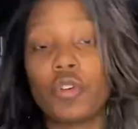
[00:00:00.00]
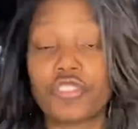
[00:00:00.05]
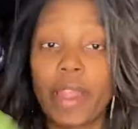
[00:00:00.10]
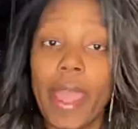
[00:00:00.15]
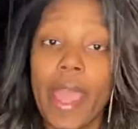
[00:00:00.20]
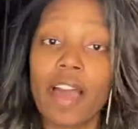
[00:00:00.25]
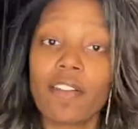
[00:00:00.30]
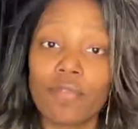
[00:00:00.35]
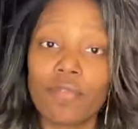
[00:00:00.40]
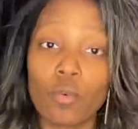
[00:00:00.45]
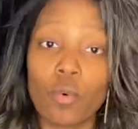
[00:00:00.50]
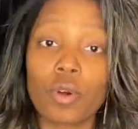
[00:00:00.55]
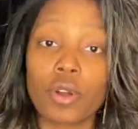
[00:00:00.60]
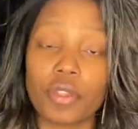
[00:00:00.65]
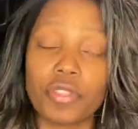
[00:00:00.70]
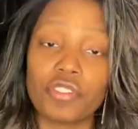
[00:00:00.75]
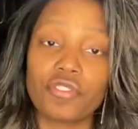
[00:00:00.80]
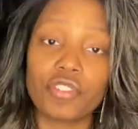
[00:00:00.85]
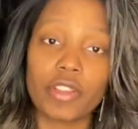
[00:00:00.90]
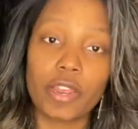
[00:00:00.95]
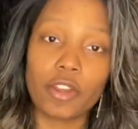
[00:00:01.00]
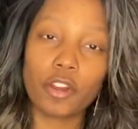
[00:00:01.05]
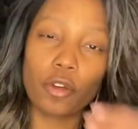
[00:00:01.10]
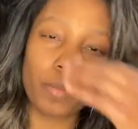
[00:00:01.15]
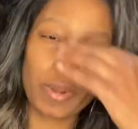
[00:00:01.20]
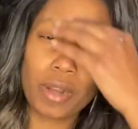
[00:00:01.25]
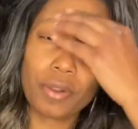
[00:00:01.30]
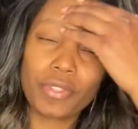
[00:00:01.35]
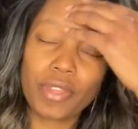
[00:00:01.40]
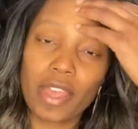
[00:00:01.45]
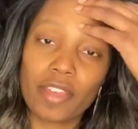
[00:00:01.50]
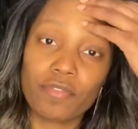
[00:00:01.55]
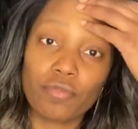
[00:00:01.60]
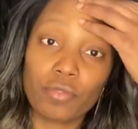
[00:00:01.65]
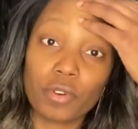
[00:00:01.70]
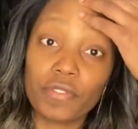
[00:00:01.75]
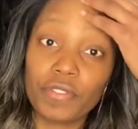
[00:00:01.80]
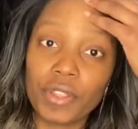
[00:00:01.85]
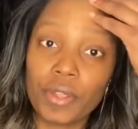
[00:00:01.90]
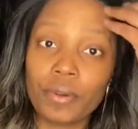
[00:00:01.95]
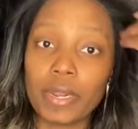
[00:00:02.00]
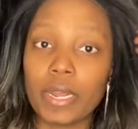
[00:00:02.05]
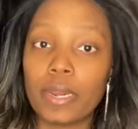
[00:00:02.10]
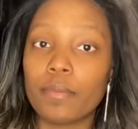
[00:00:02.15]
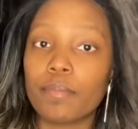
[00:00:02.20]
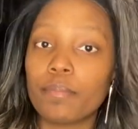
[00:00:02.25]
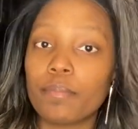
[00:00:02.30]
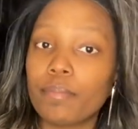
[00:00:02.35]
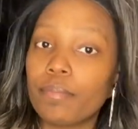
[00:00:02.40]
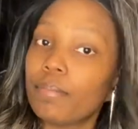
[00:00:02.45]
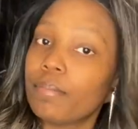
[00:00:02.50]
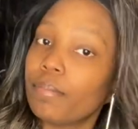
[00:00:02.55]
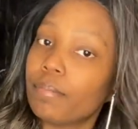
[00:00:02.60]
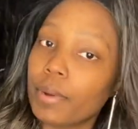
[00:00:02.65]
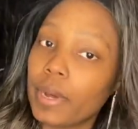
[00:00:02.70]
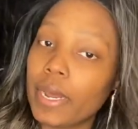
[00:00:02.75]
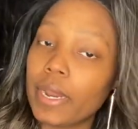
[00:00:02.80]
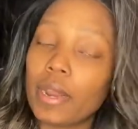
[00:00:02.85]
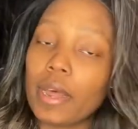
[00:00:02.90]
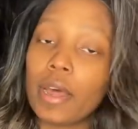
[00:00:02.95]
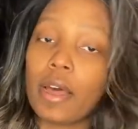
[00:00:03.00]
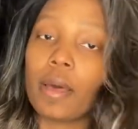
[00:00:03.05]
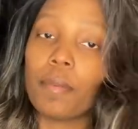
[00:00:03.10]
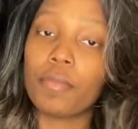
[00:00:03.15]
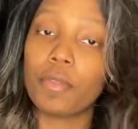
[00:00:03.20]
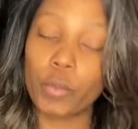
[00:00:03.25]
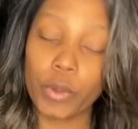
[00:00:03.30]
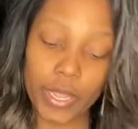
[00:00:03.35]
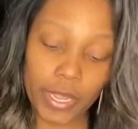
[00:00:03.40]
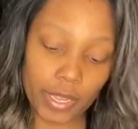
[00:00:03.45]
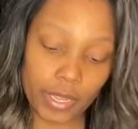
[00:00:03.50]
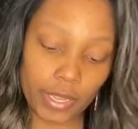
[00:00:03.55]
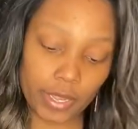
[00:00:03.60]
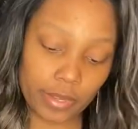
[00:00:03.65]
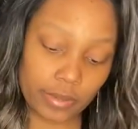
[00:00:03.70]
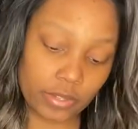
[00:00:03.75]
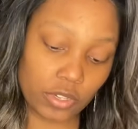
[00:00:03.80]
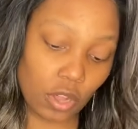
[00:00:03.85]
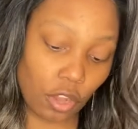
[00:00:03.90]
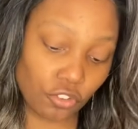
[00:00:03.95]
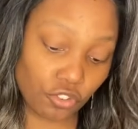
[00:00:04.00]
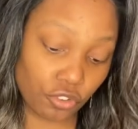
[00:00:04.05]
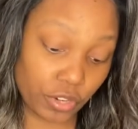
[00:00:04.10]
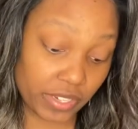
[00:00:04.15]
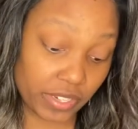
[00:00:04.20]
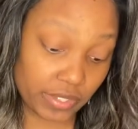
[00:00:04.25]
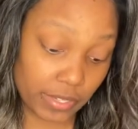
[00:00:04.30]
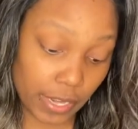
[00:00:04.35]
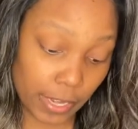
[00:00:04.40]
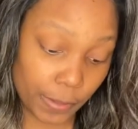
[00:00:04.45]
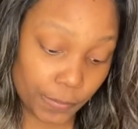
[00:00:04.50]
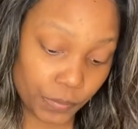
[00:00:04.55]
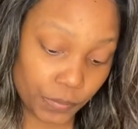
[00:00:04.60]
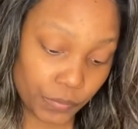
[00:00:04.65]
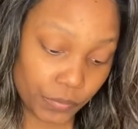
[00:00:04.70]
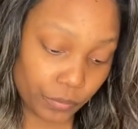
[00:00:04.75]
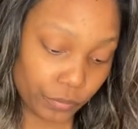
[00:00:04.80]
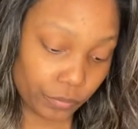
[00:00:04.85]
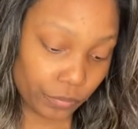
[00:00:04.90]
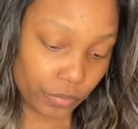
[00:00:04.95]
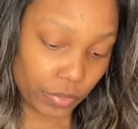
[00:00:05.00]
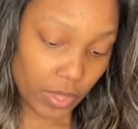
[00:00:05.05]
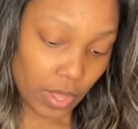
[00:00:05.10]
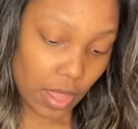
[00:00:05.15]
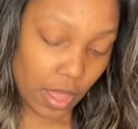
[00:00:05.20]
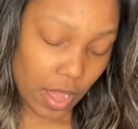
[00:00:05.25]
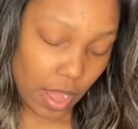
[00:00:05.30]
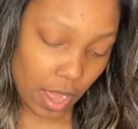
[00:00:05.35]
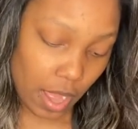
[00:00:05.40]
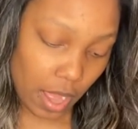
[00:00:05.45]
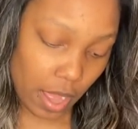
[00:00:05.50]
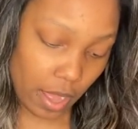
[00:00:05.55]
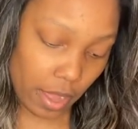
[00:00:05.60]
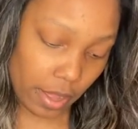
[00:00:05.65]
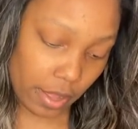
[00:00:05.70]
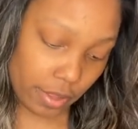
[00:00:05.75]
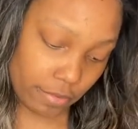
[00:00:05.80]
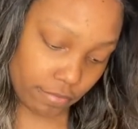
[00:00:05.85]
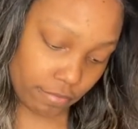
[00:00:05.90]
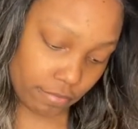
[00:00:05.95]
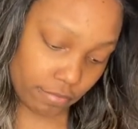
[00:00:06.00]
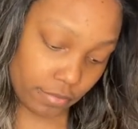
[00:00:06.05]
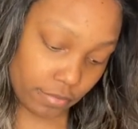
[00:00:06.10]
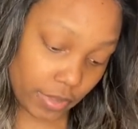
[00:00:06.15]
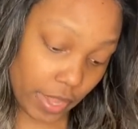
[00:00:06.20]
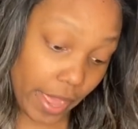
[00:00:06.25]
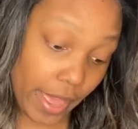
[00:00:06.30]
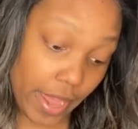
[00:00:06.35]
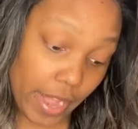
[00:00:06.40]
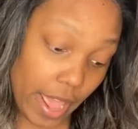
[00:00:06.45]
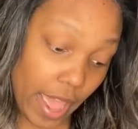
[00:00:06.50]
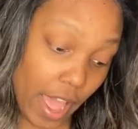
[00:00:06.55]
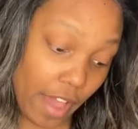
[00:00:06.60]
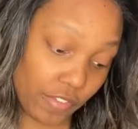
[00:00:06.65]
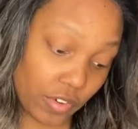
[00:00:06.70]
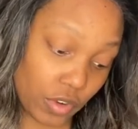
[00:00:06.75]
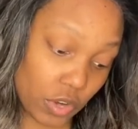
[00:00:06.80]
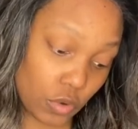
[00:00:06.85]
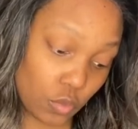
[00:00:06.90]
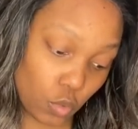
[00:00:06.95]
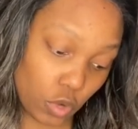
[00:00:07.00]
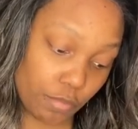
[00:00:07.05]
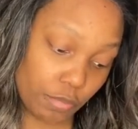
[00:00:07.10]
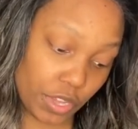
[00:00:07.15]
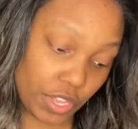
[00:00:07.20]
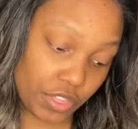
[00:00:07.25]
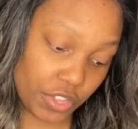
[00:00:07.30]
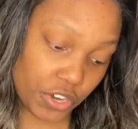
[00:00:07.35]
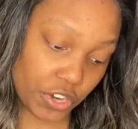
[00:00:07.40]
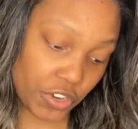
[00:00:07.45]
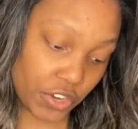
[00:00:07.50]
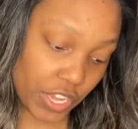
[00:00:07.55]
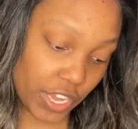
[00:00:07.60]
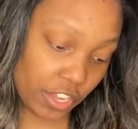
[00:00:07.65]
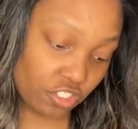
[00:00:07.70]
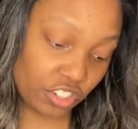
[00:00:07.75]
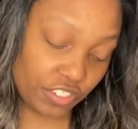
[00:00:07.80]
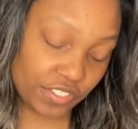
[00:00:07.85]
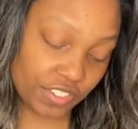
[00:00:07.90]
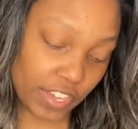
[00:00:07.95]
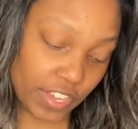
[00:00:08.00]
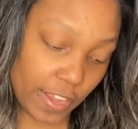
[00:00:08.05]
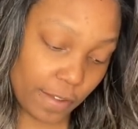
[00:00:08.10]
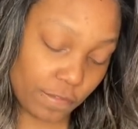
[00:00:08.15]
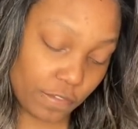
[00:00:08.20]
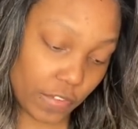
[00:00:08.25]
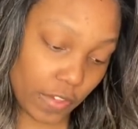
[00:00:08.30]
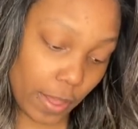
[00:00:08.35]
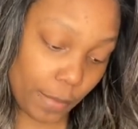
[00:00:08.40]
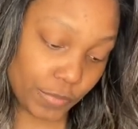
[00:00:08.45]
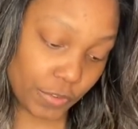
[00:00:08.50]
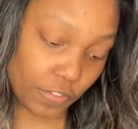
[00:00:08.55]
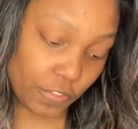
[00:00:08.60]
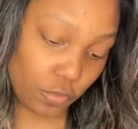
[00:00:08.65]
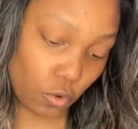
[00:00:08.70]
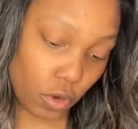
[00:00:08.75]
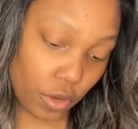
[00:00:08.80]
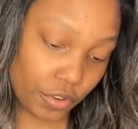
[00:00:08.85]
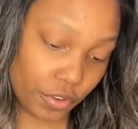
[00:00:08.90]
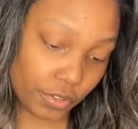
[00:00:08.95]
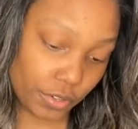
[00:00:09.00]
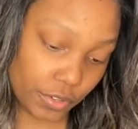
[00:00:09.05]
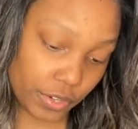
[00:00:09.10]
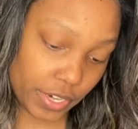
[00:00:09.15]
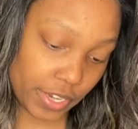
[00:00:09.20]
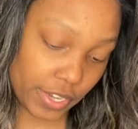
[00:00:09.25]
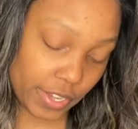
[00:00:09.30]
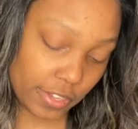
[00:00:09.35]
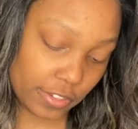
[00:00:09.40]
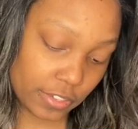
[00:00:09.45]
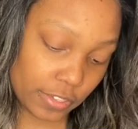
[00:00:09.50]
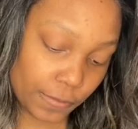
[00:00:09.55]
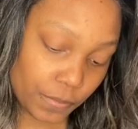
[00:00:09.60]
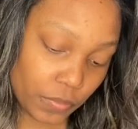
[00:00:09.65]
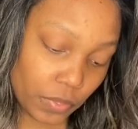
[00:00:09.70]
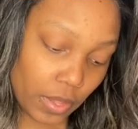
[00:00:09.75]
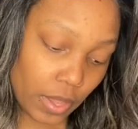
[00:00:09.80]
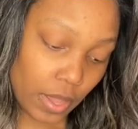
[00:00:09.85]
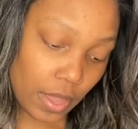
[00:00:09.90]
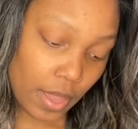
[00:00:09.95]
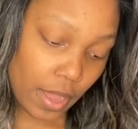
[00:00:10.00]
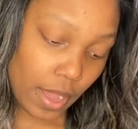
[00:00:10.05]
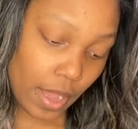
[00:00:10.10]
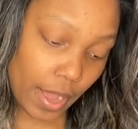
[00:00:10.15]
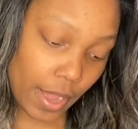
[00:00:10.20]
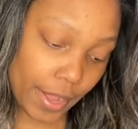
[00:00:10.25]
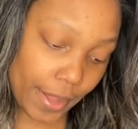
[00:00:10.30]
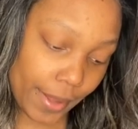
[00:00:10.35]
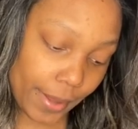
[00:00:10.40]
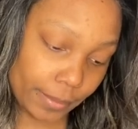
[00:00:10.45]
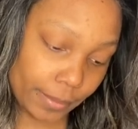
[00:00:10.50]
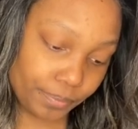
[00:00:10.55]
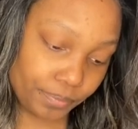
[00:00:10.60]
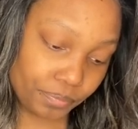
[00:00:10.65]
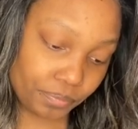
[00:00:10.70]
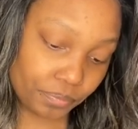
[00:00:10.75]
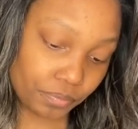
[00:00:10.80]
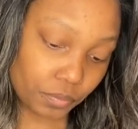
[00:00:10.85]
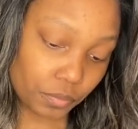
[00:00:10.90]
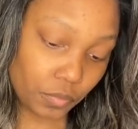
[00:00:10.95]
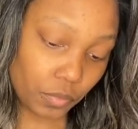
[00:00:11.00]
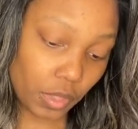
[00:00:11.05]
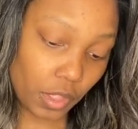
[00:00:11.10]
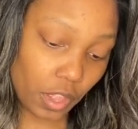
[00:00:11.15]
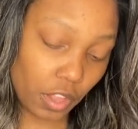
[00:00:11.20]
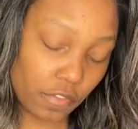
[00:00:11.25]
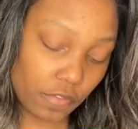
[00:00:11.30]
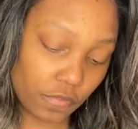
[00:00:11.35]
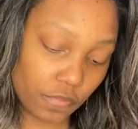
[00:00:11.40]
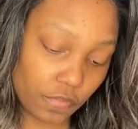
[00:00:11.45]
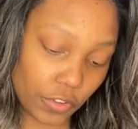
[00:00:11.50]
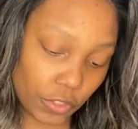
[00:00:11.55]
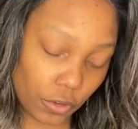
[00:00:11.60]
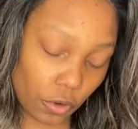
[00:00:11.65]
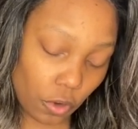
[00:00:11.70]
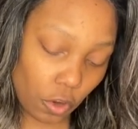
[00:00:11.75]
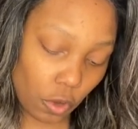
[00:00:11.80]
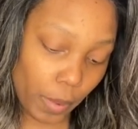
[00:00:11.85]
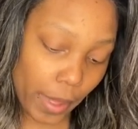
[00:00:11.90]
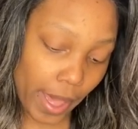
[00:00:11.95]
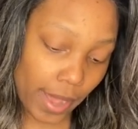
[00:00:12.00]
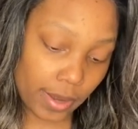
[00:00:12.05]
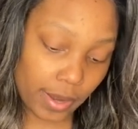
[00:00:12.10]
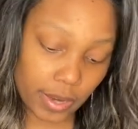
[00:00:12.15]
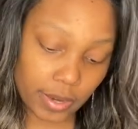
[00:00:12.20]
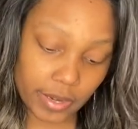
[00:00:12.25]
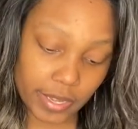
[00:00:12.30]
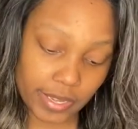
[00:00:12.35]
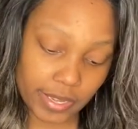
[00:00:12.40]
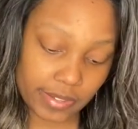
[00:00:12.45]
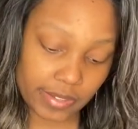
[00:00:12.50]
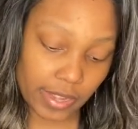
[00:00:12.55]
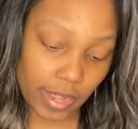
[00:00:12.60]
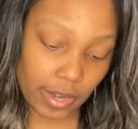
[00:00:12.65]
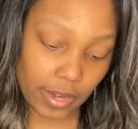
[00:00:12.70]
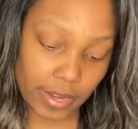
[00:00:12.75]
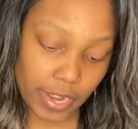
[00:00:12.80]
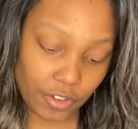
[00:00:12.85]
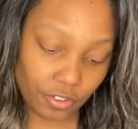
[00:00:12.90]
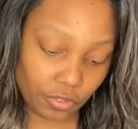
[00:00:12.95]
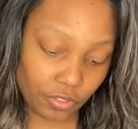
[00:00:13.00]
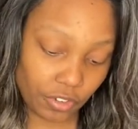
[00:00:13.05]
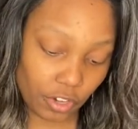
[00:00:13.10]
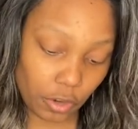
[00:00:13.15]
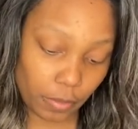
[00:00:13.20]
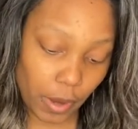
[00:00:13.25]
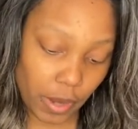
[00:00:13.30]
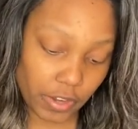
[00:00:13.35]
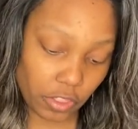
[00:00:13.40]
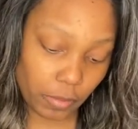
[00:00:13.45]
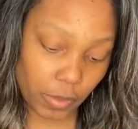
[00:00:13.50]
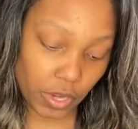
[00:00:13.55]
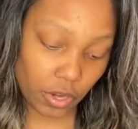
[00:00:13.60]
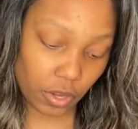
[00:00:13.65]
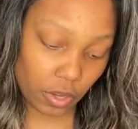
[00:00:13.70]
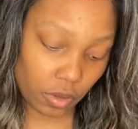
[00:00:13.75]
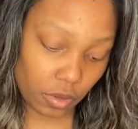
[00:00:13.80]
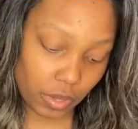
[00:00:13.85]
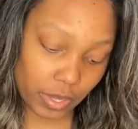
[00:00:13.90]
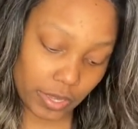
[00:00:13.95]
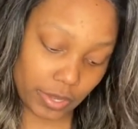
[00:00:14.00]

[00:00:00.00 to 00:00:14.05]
I have worn on this channel, but I don't think I've reviewed it. But the wig is called Trissa, and I have her in 1B30. She's safe up to 400 degrees. For the curl pattern, it's got a natural center part in the middle.